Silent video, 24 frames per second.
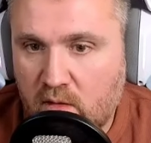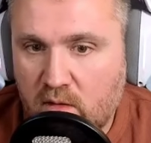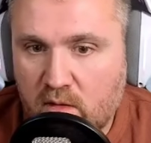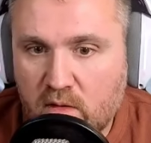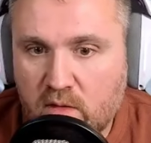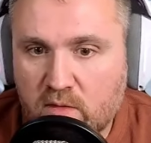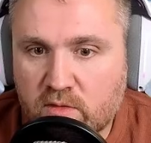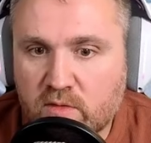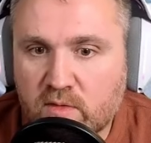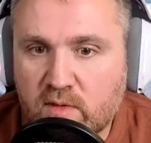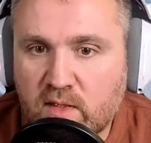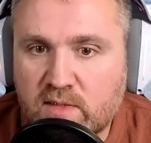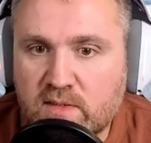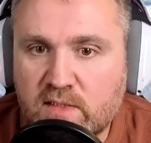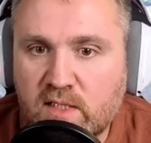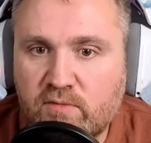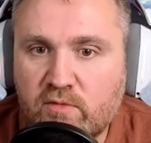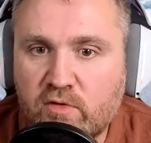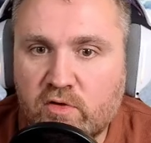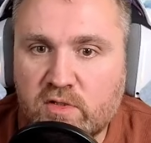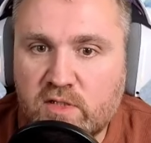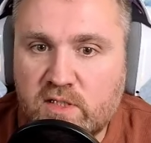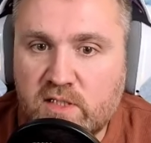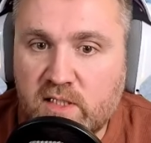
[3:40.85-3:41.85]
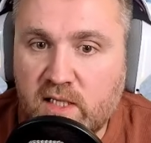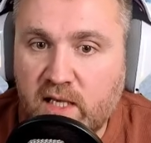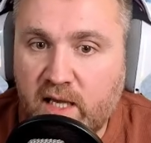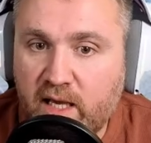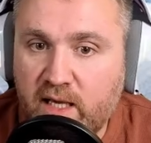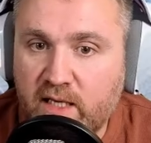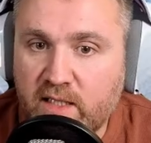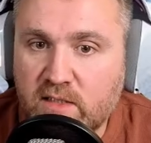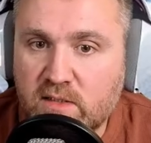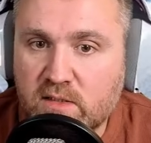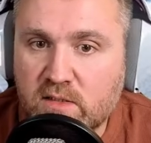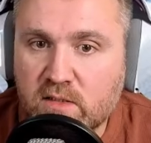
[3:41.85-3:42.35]
So that's
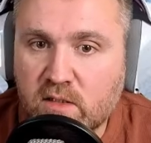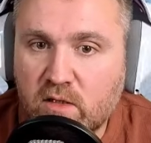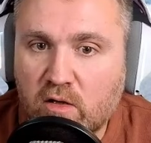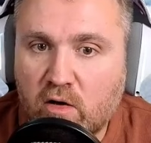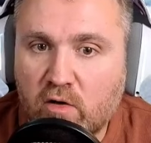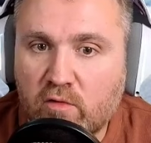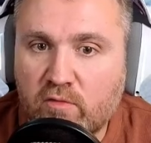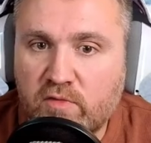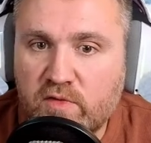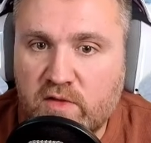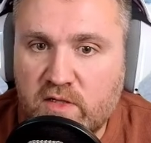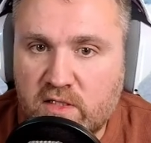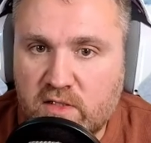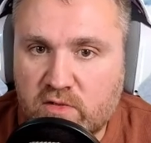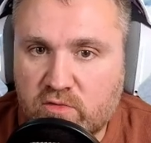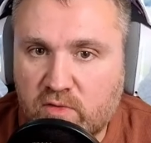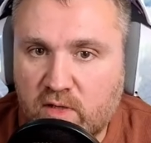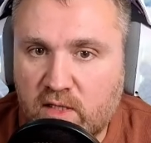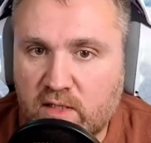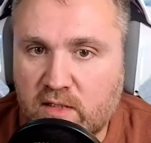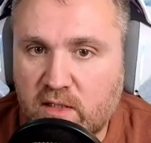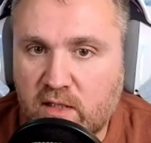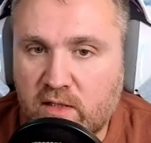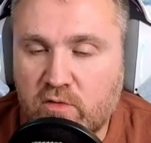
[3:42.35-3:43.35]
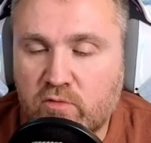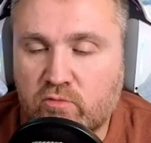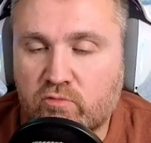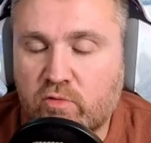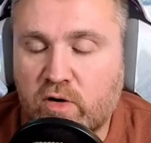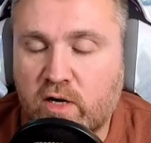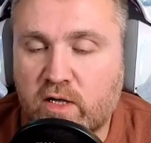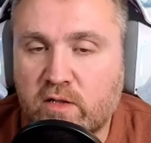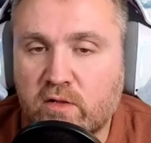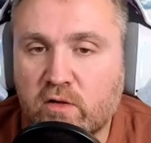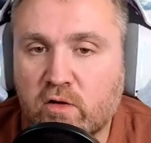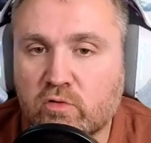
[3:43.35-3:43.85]
78 of these, right? And
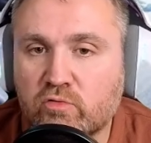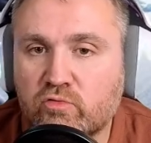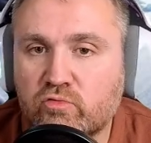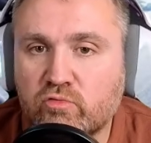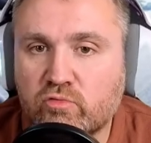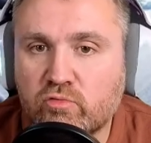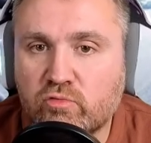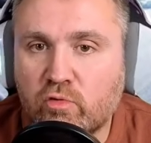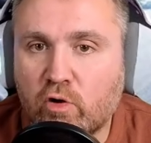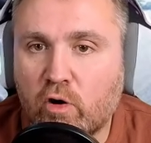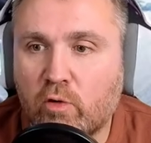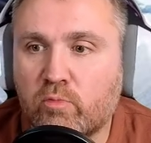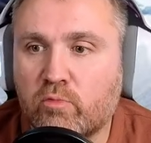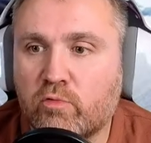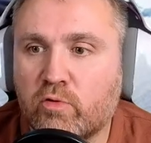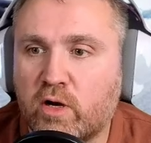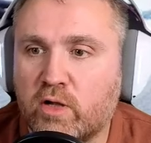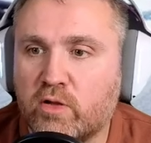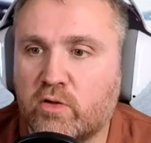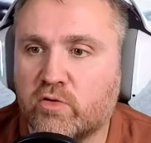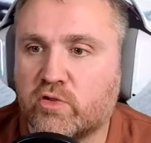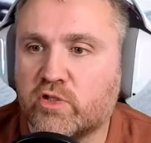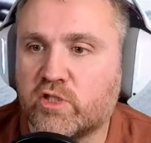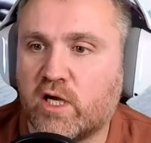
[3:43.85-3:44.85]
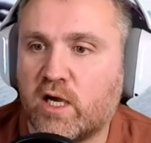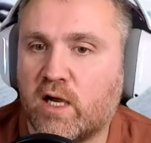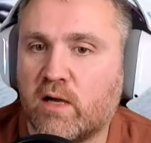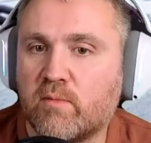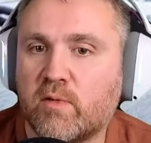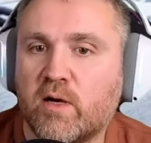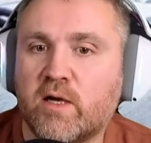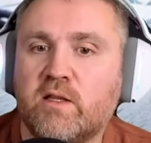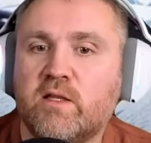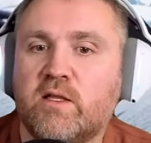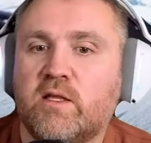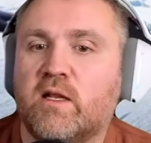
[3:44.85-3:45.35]
right now to upgrade the charm,
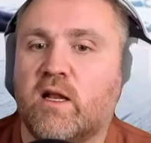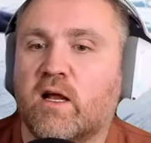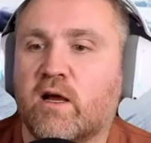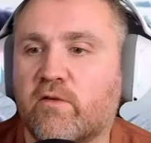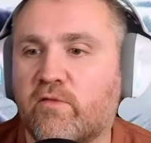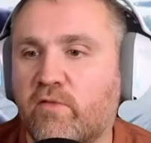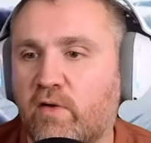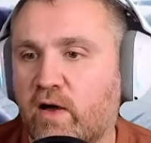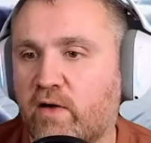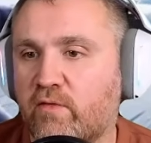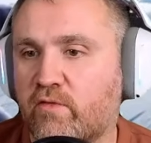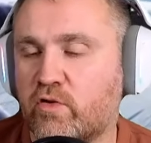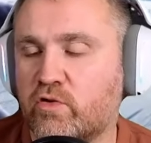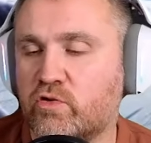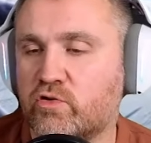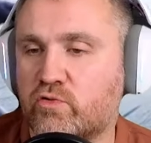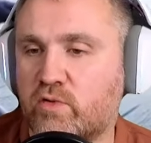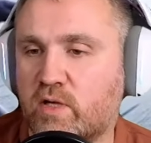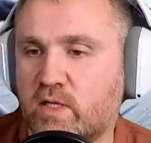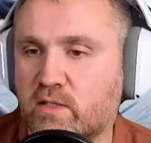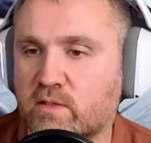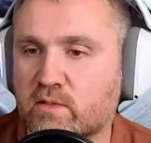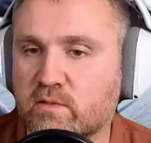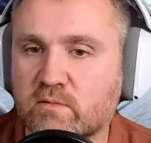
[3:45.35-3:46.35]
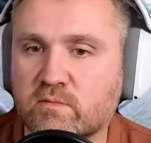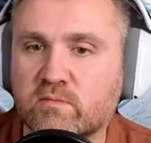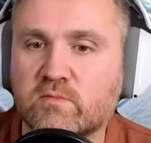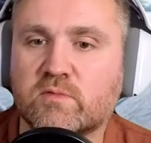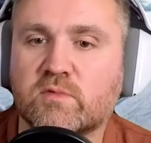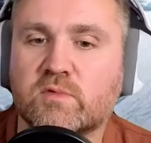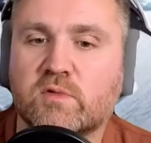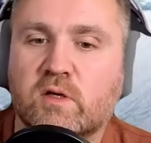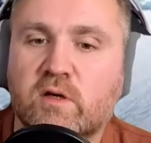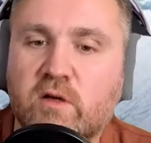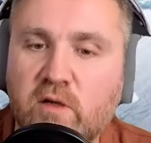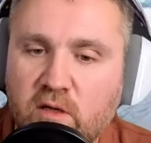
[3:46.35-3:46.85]
I need like 500.
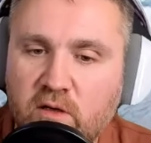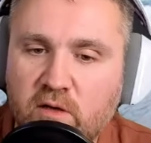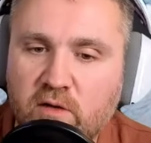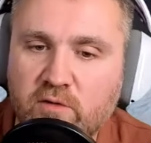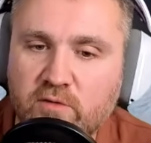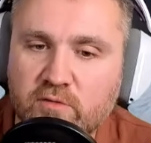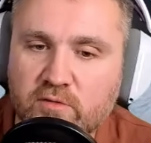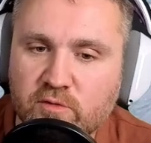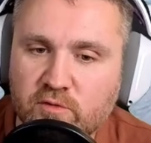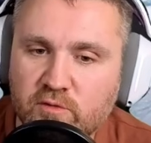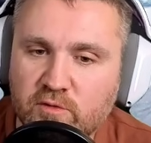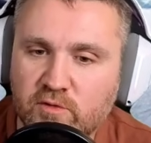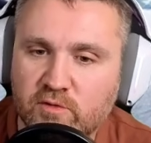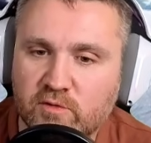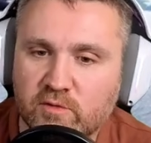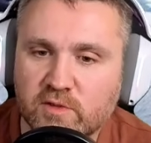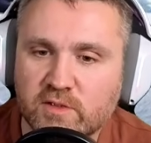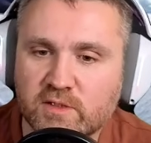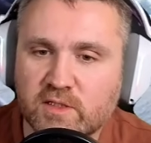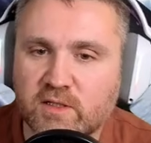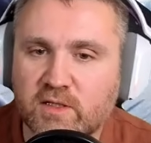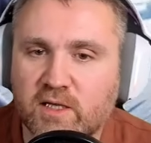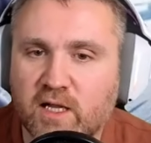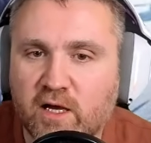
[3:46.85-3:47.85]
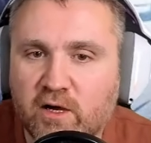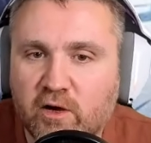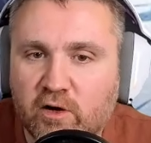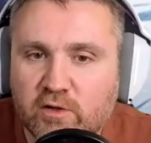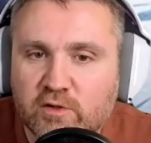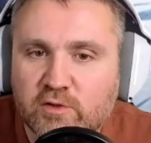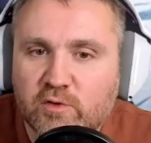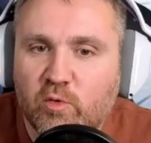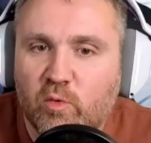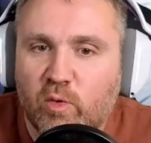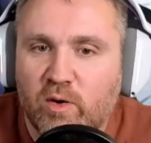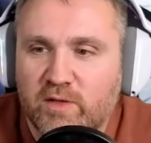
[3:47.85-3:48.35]
So it's gonna cost
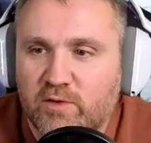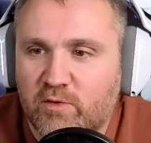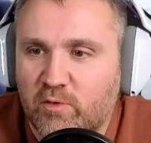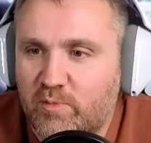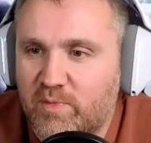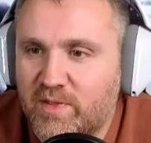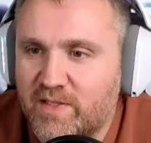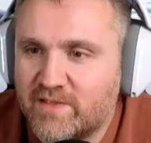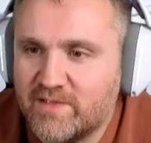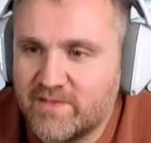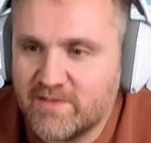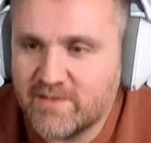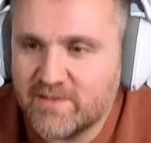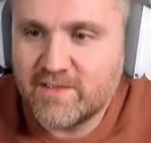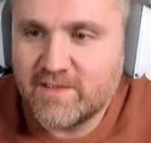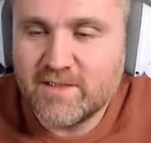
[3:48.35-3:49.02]
quite a bit.